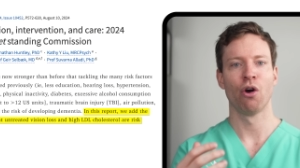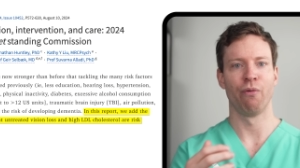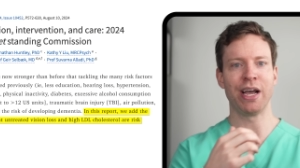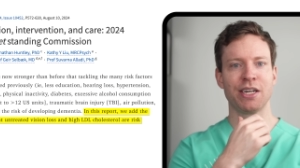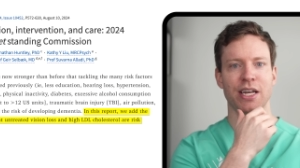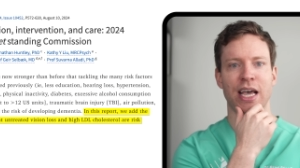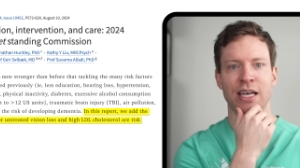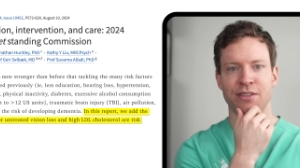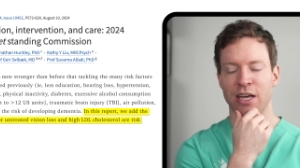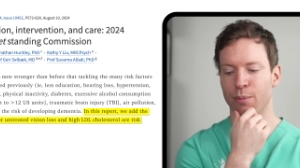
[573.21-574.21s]
ranked it
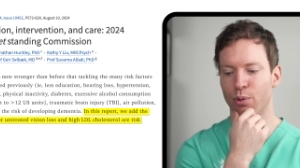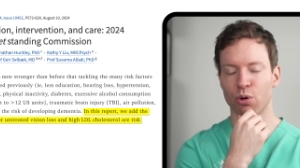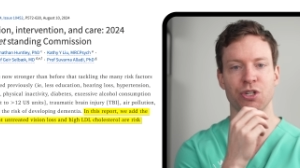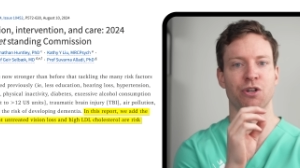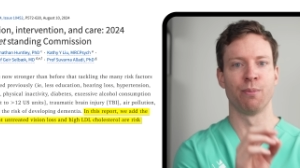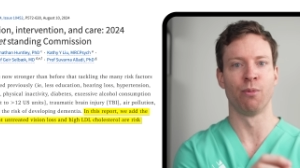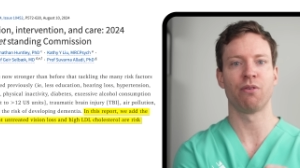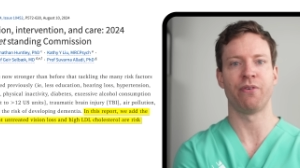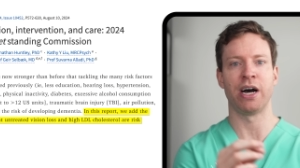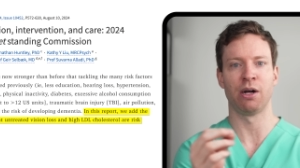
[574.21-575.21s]
as an important
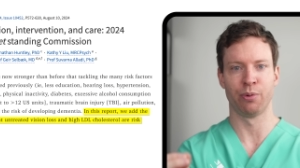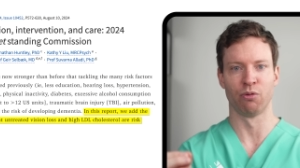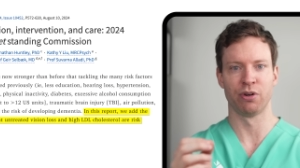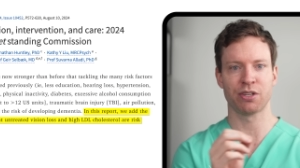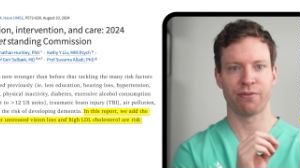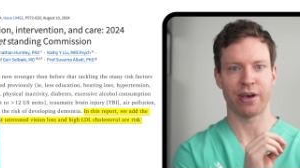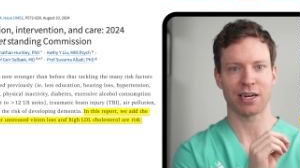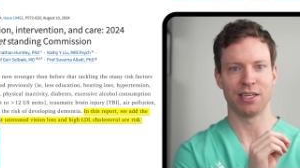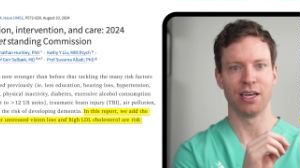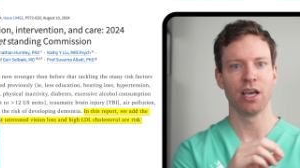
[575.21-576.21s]
modifiable risk factor.